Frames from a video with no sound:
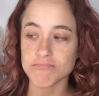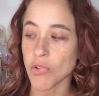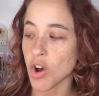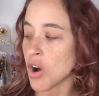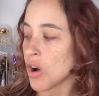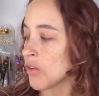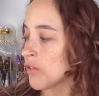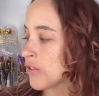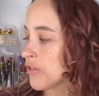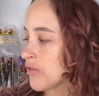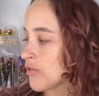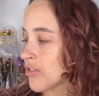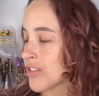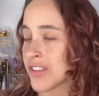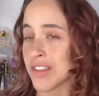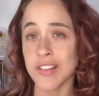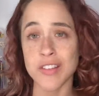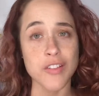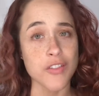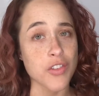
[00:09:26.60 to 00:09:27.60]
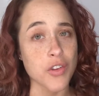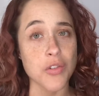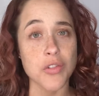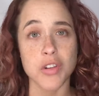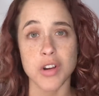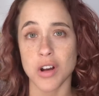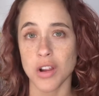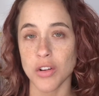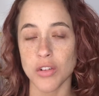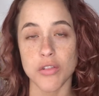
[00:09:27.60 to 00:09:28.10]
all 6 of those
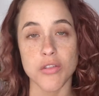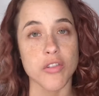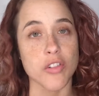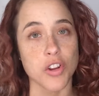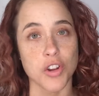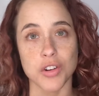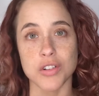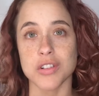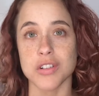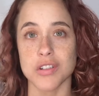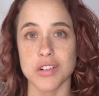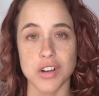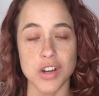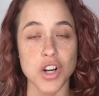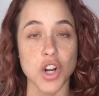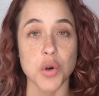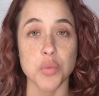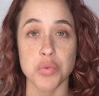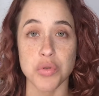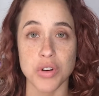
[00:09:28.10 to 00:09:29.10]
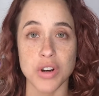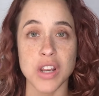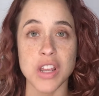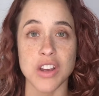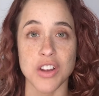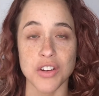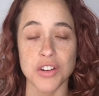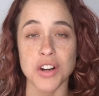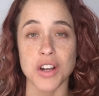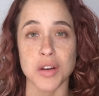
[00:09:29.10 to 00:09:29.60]
colors looked, pretty
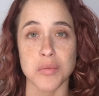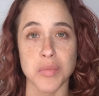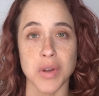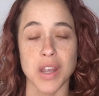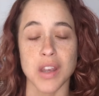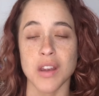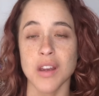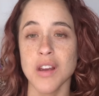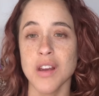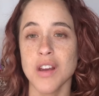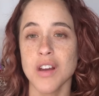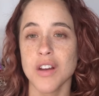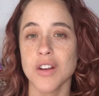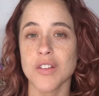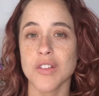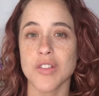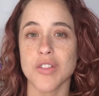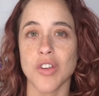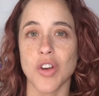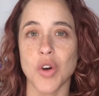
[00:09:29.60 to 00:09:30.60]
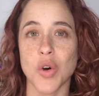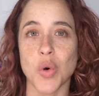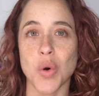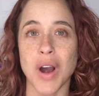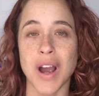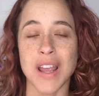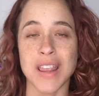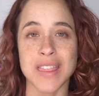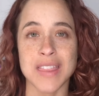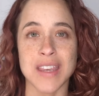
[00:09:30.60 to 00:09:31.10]
good on me. So
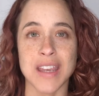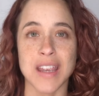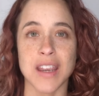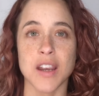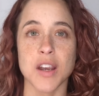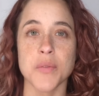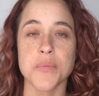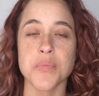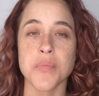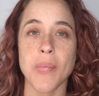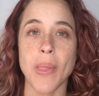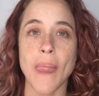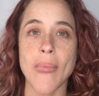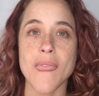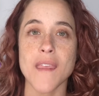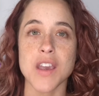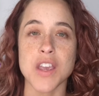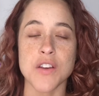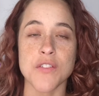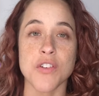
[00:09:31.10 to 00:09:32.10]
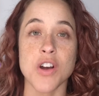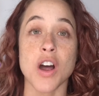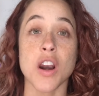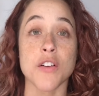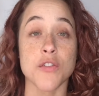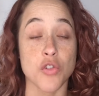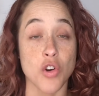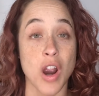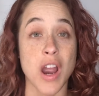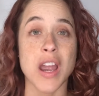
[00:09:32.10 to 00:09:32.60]
I think you've got
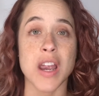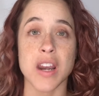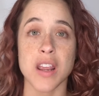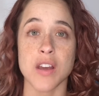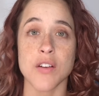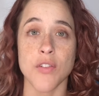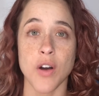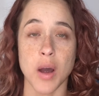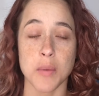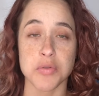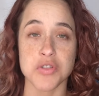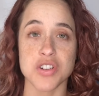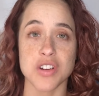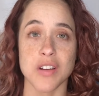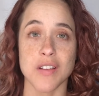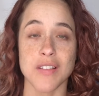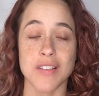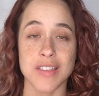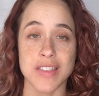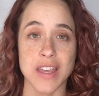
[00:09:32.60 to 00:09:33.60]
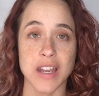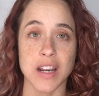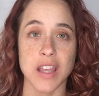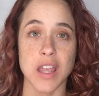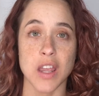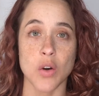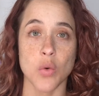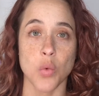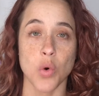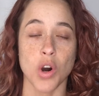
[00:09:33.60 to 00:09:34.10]
a variety of options that
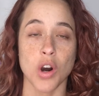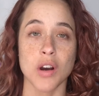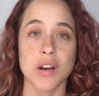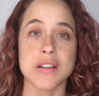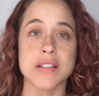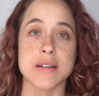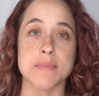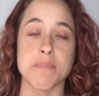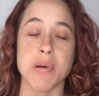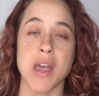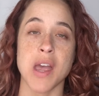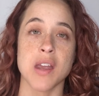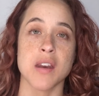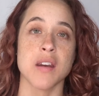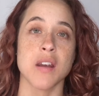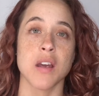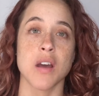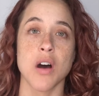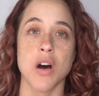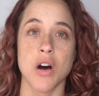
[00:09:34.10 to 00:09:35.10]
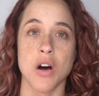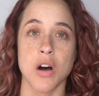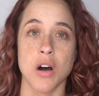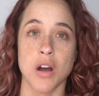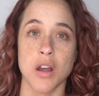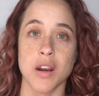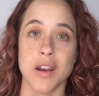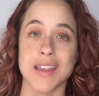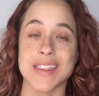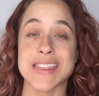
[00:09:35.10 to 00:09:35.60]
can work depending
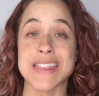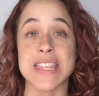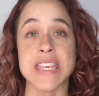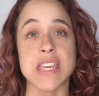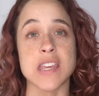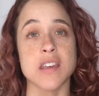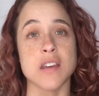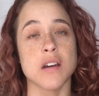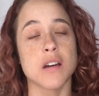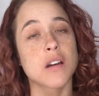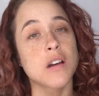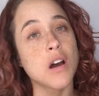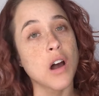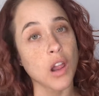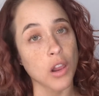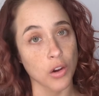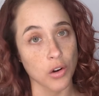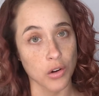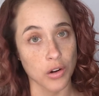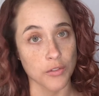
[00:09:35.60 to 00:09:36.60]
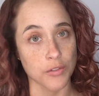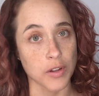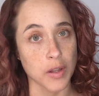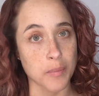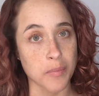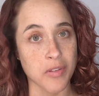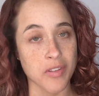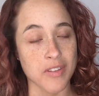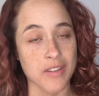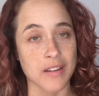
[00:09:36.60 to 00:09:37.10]
on the color of
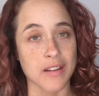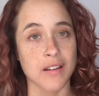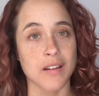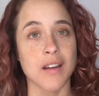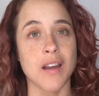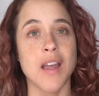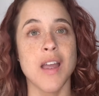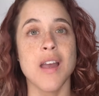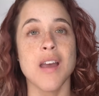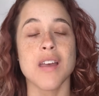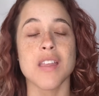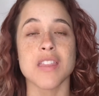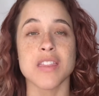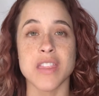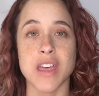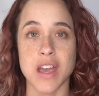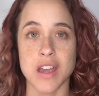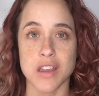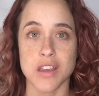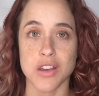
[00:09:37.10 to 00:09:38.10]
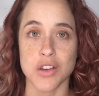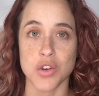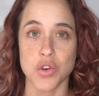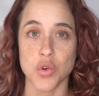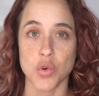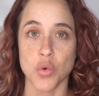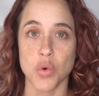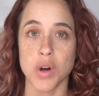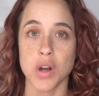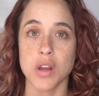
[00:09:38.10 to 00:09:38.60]
lipstick that
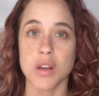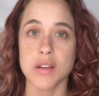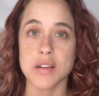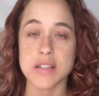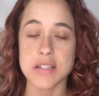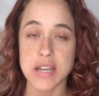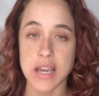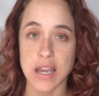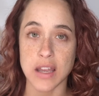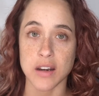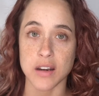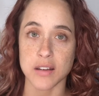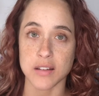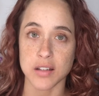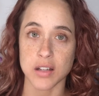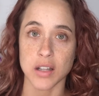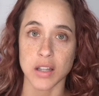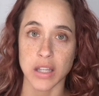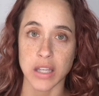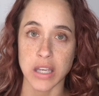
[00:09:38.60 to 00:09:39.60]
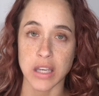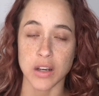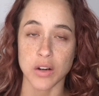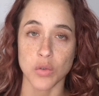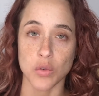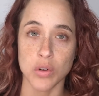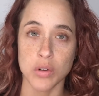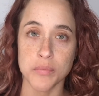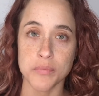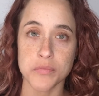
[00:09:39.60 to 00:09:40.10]
you tend to
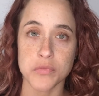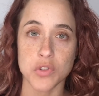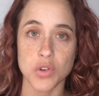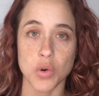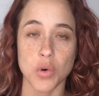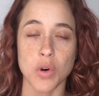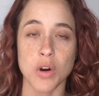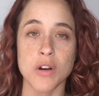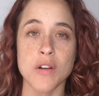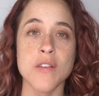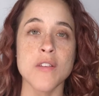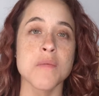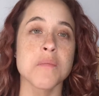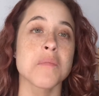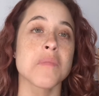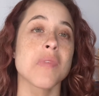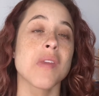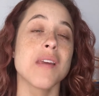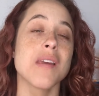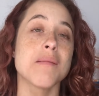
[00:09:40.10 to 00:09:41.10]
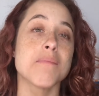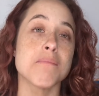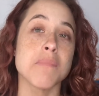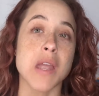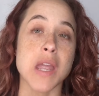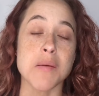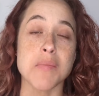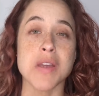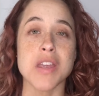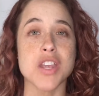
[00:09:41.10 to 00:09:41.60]
lean towards.
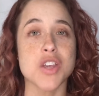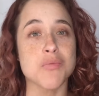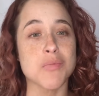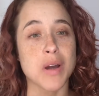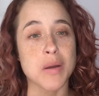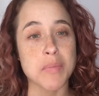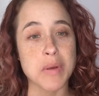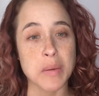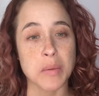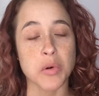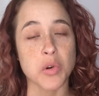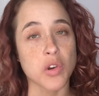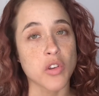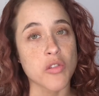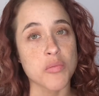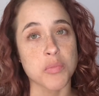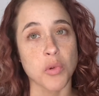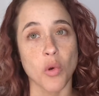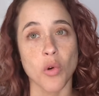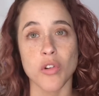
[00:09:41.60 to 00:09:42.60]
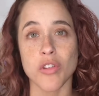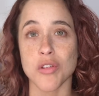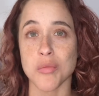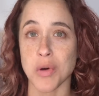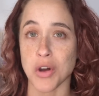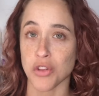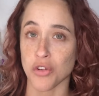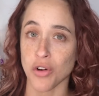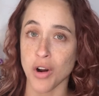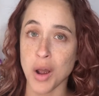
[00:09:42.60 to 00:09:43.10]
Maybe you might be able to explore some
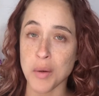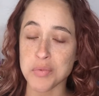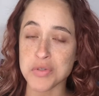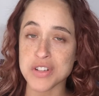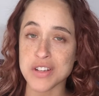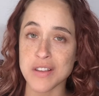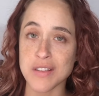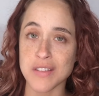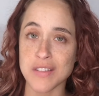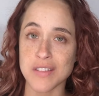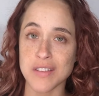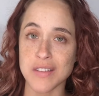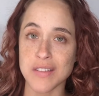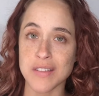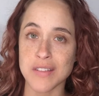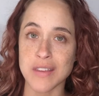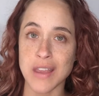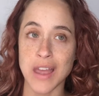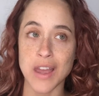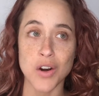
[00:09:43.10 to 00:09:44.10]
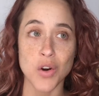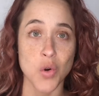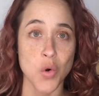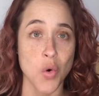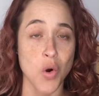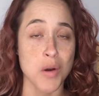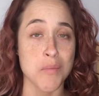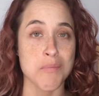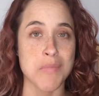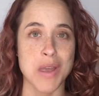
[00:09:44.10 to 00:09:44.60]
other options in this set,
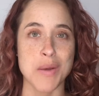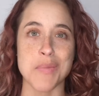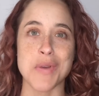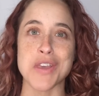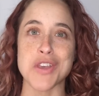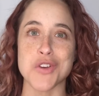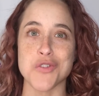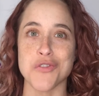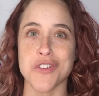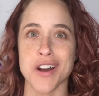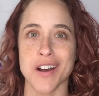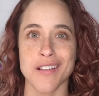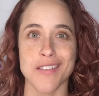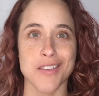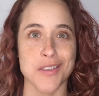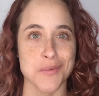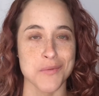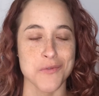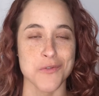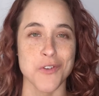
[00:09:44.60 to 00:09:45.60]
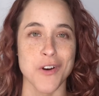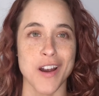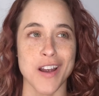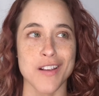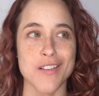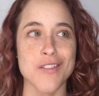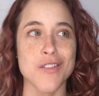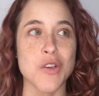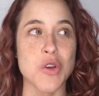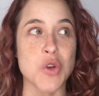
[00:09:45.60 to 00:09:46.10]
or maybe you've got some
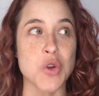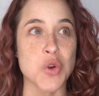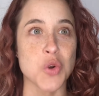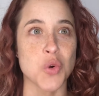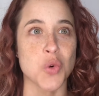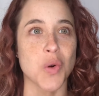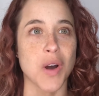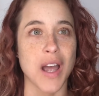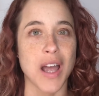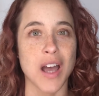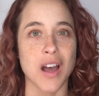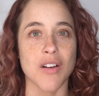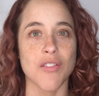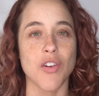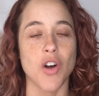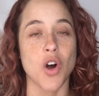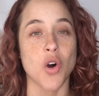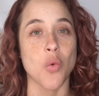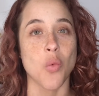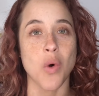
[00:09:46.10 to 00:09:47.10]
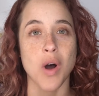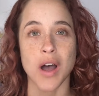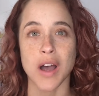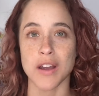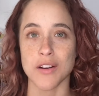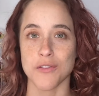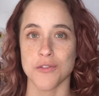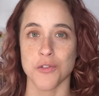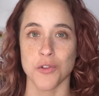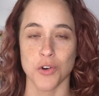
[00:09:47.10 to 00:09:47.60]
friends who have a
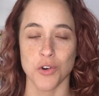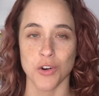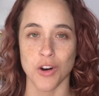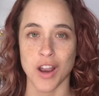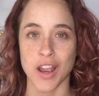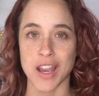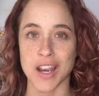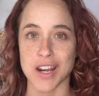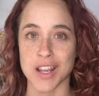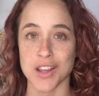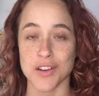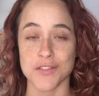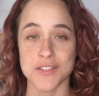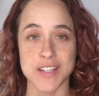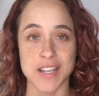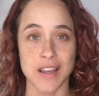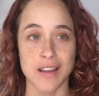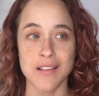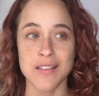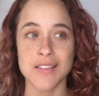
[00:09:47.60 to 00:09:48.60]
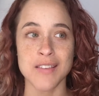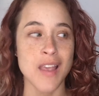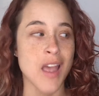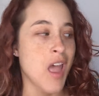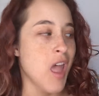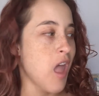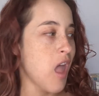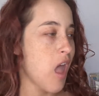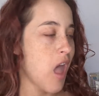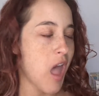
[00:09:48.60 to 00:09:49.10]
wide variety of tastes
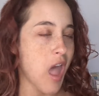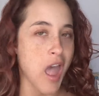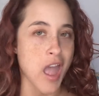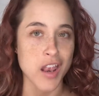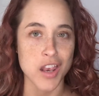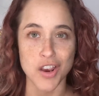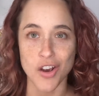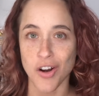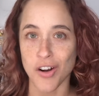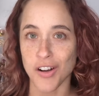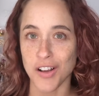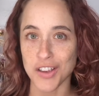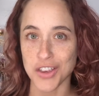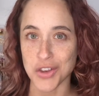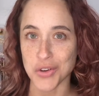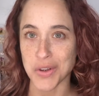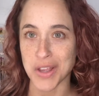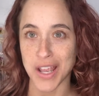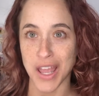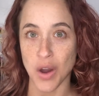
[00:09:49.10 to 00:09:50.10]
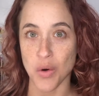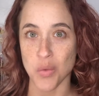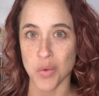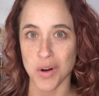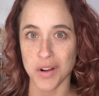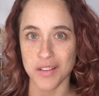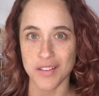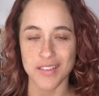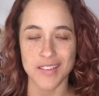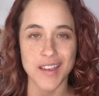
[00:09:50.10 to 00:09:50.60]
and you can get
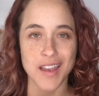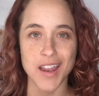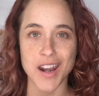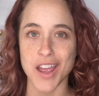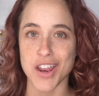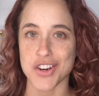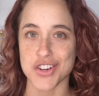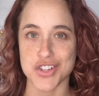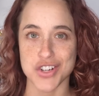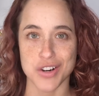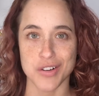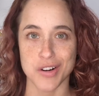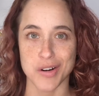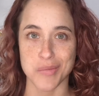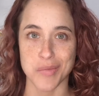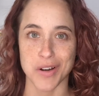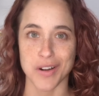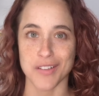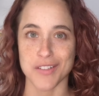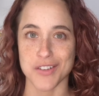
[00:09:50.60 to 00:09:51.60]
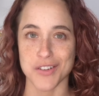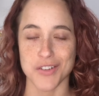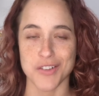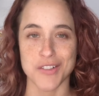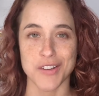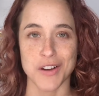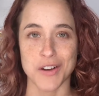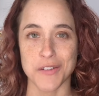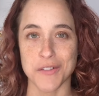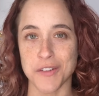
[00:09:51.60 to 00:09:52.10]
one set and share it amongst
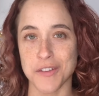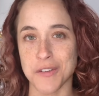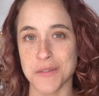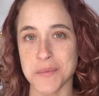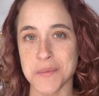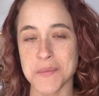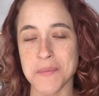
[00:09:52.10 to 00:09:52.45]
yourselves.